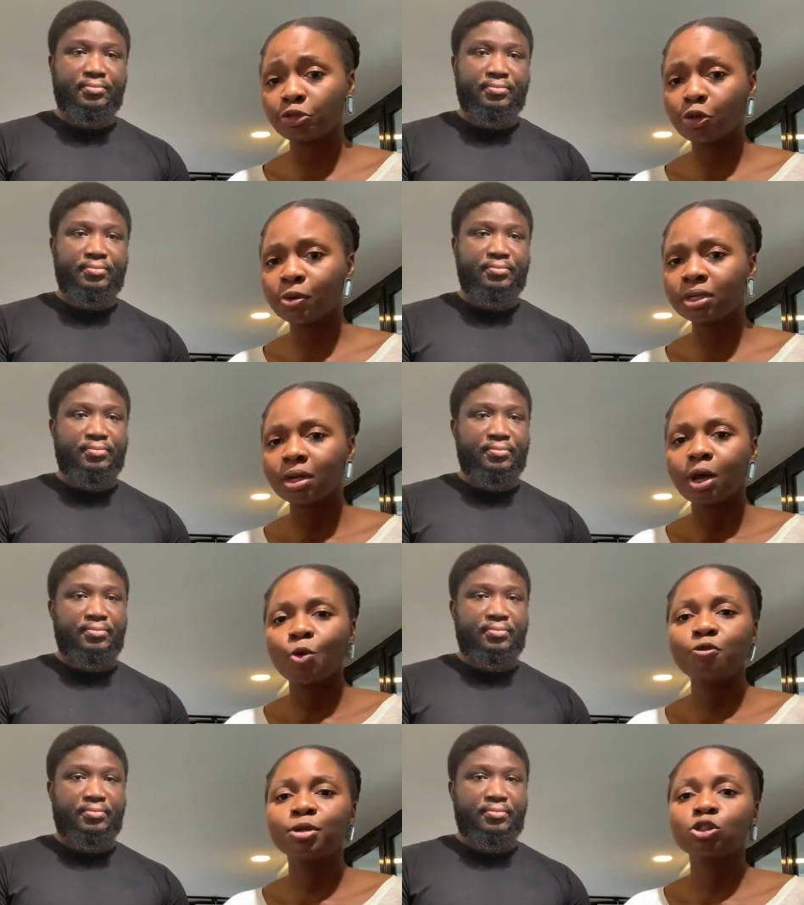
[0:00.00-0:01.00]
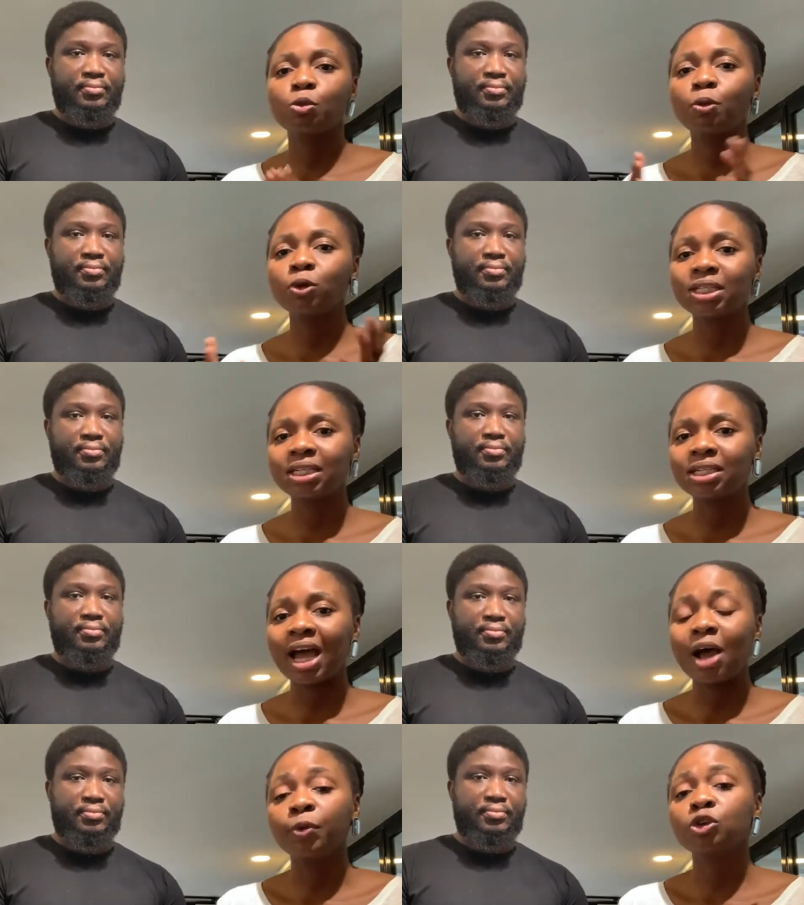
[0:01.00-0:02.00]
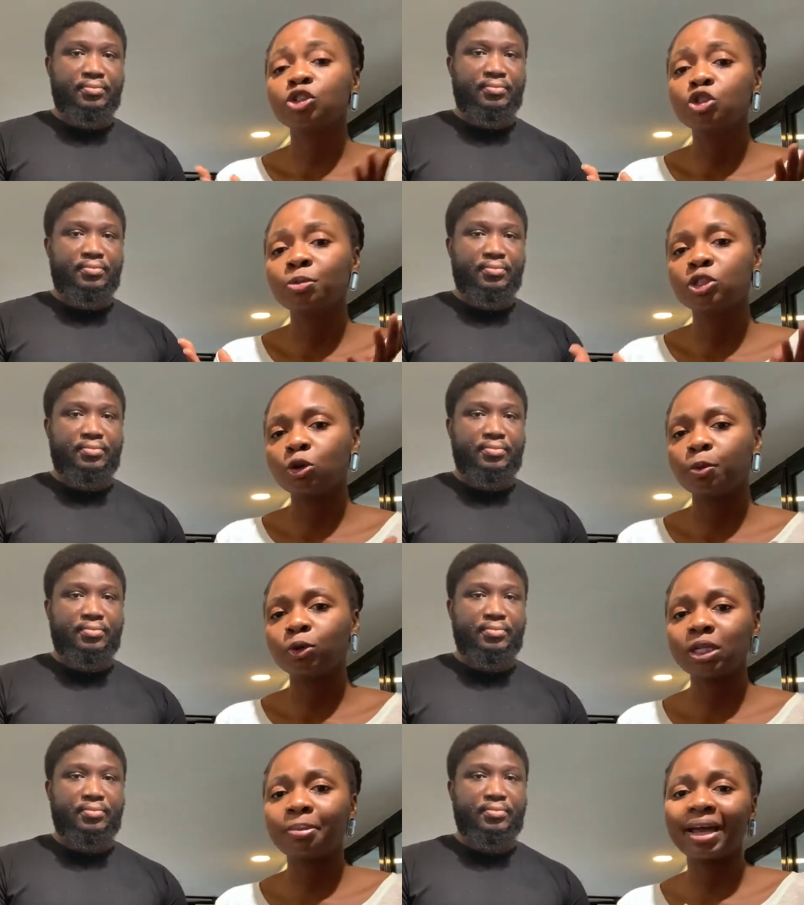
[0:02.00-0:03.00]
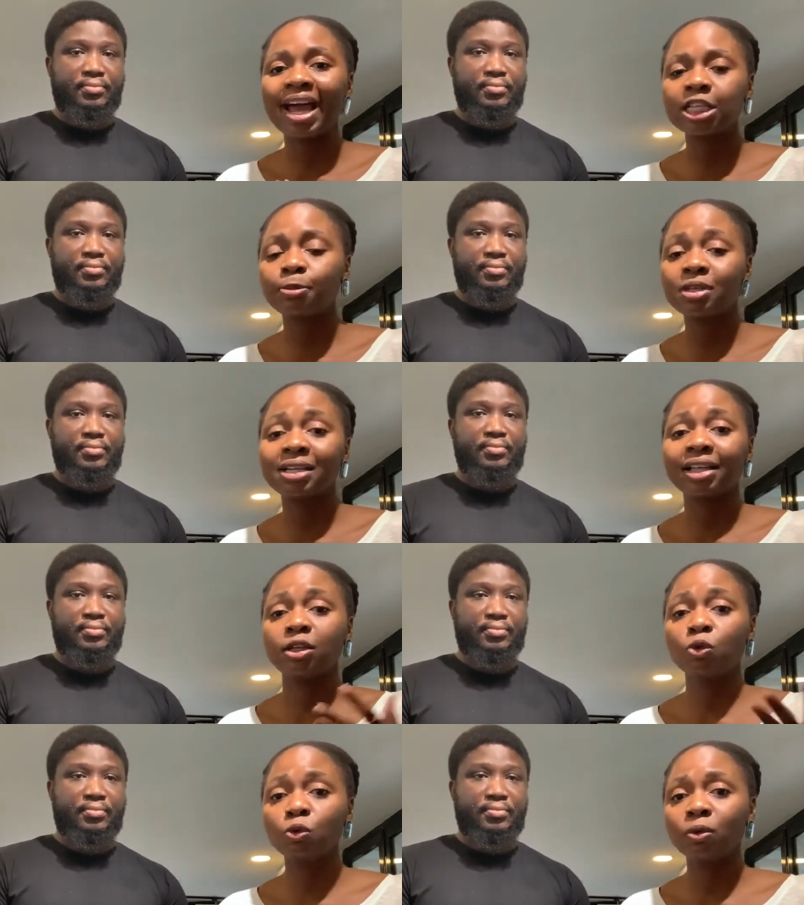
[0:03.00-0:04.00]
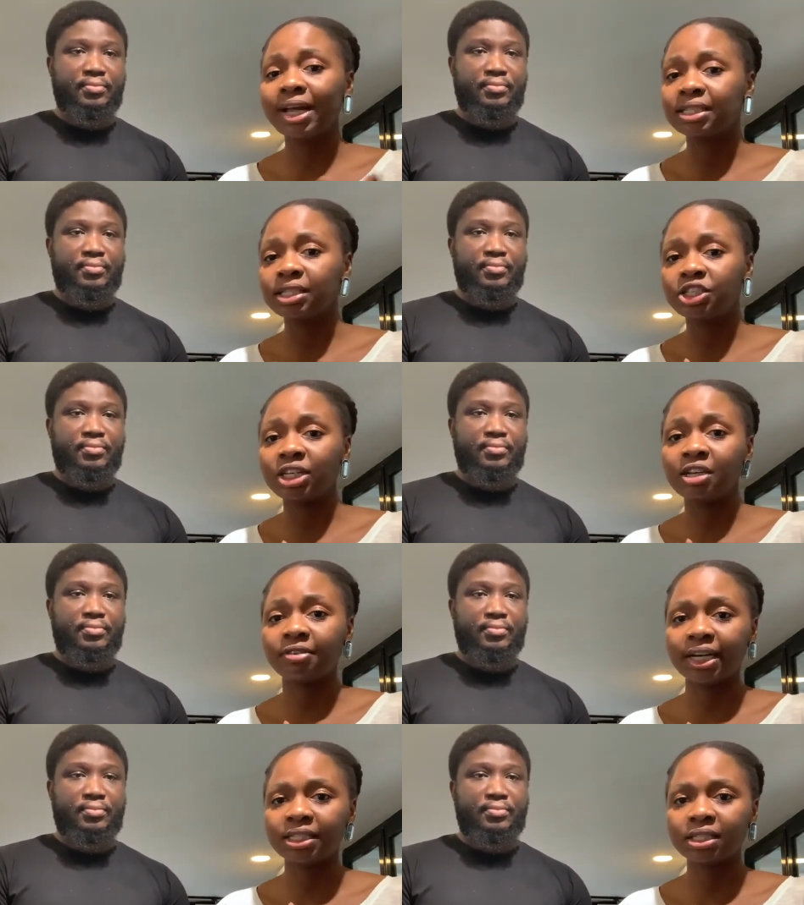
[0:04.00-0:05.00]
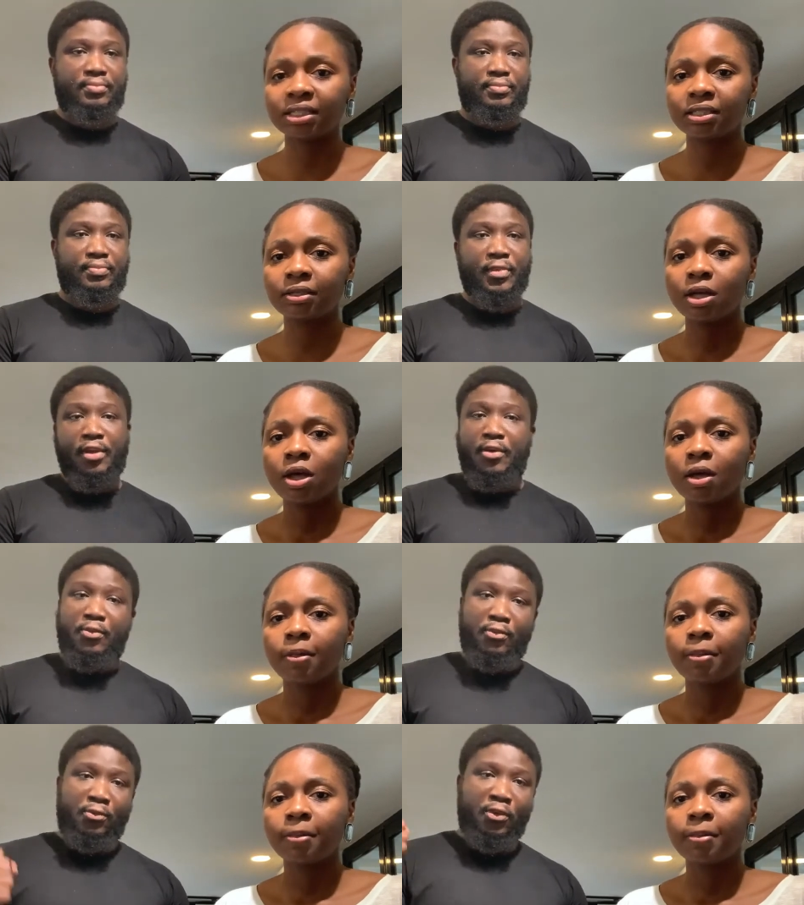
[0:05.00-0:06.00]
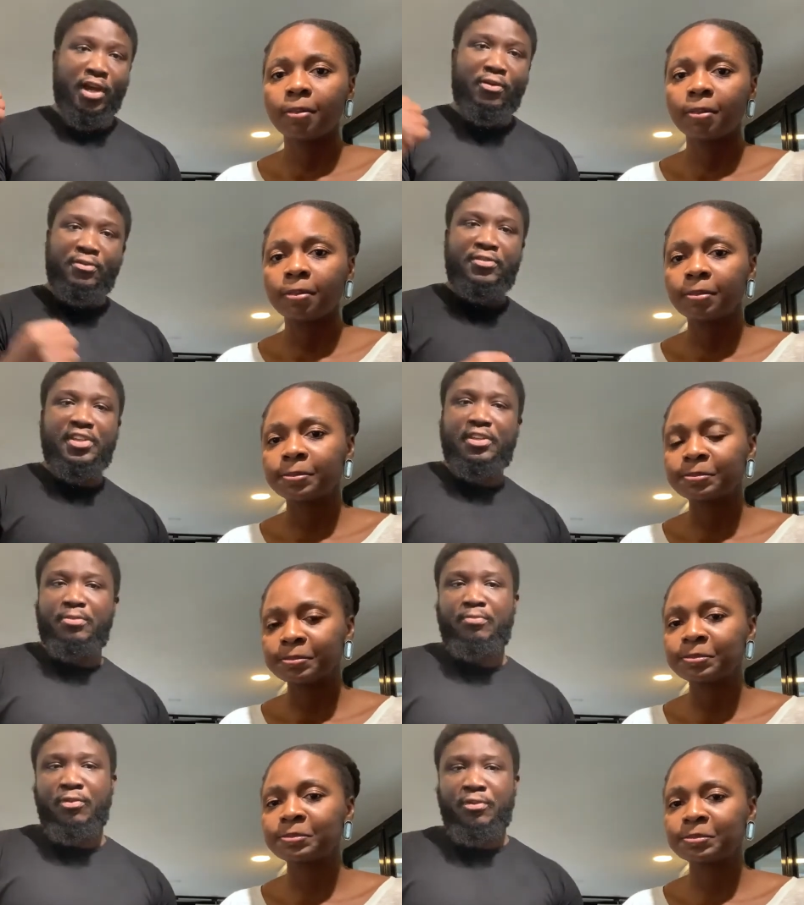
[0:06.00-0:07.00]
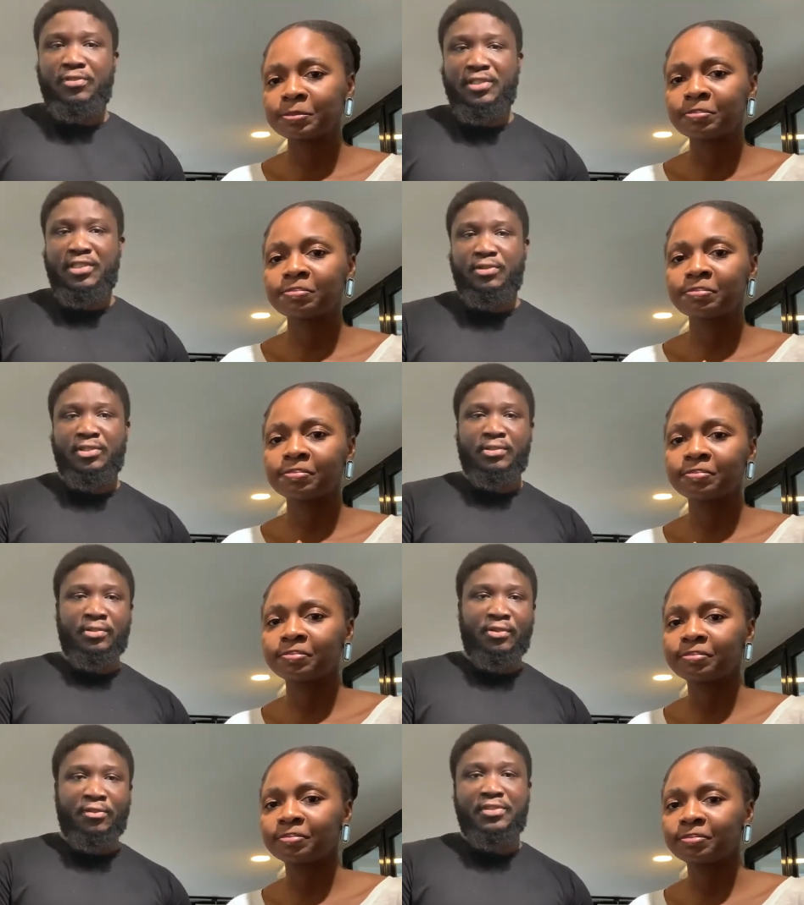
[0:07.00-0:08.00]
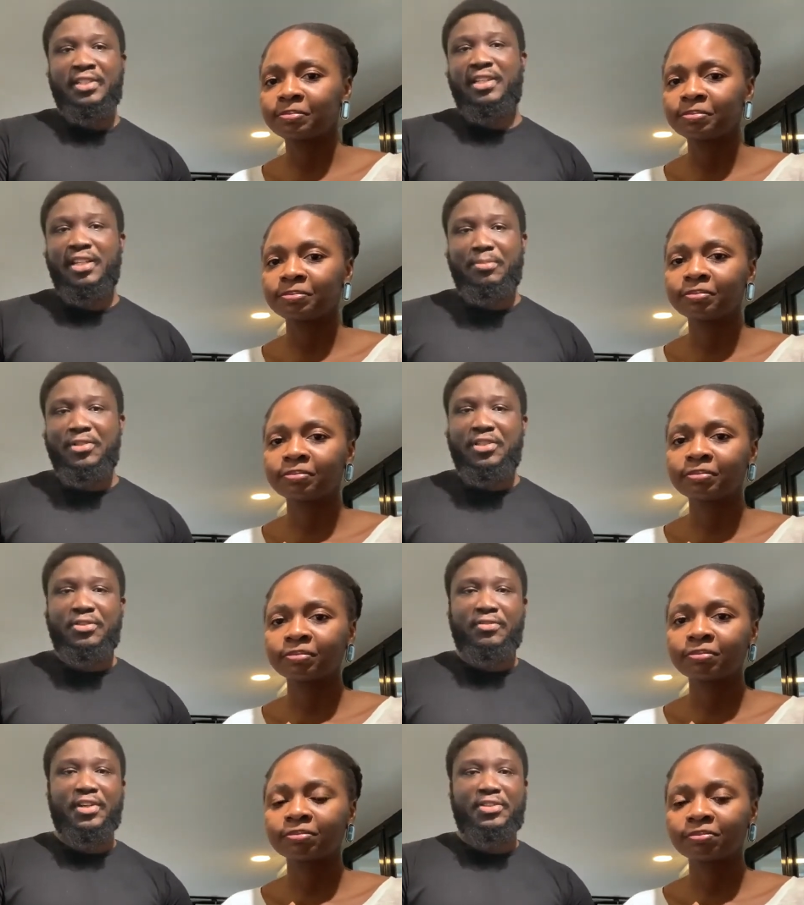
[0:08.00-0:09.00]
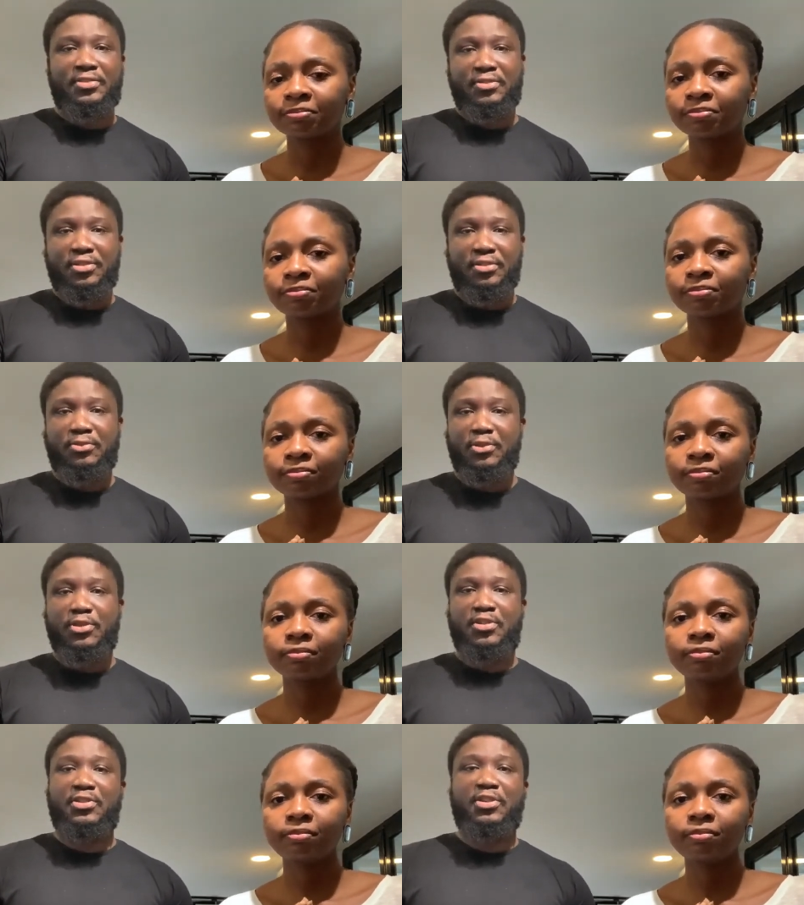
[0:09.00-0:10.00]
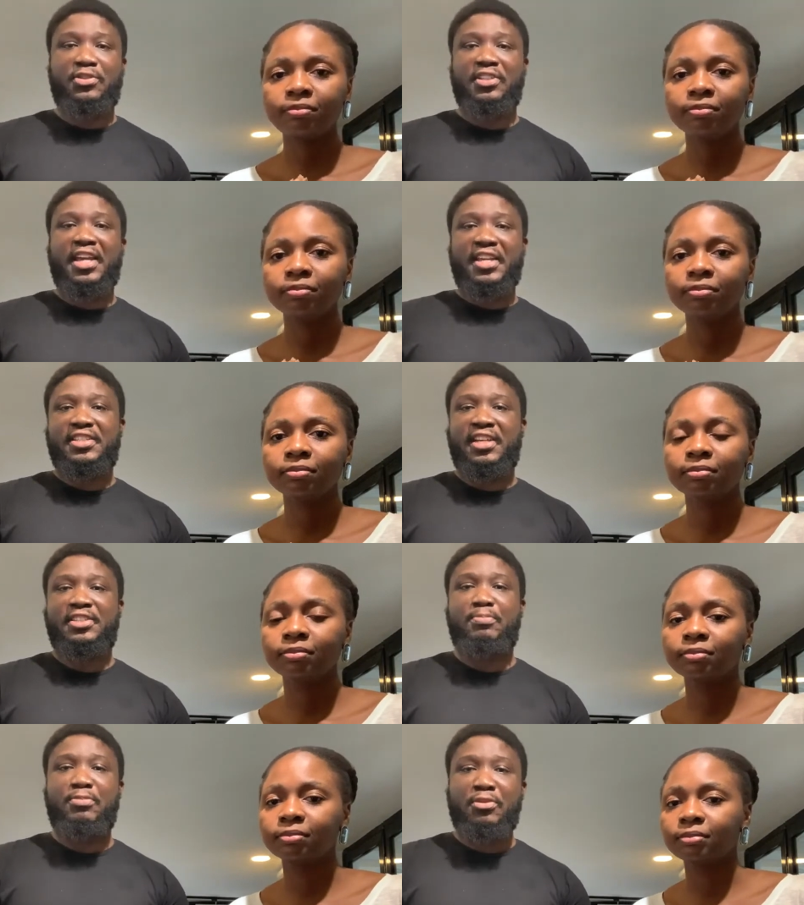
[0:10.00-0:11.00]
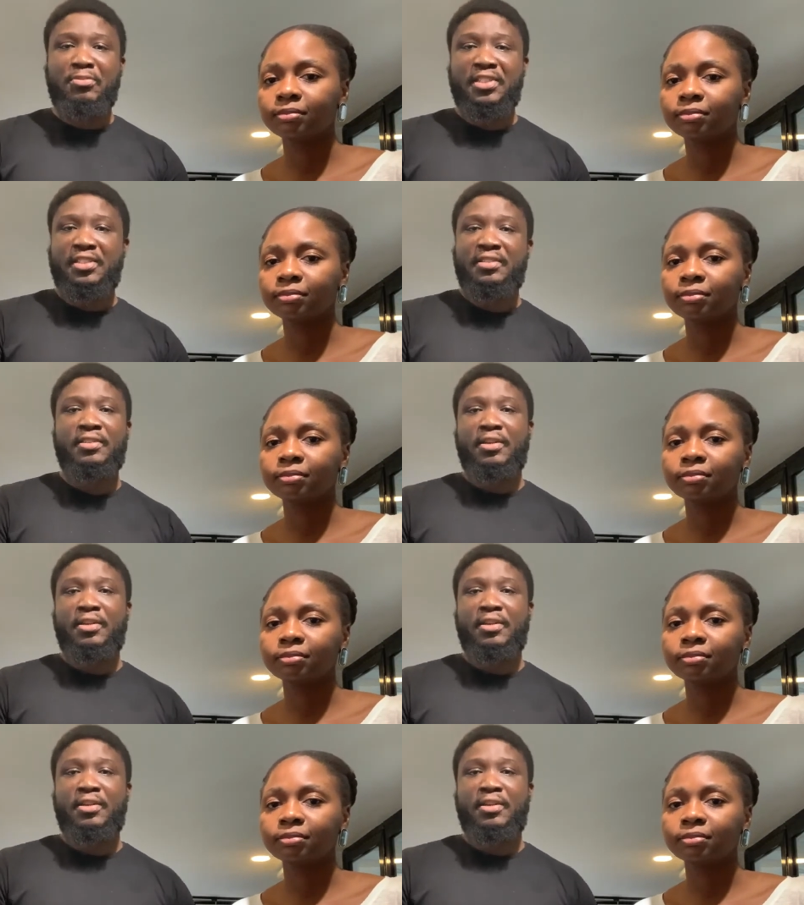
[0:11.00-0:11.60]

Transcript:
Speaker 1: growing, we've been supported and we continue to be supported by experts like the Google SDG advisors.
Speaker 2: We are confident of, this, of the scalability of our solution, which was recognized as a promising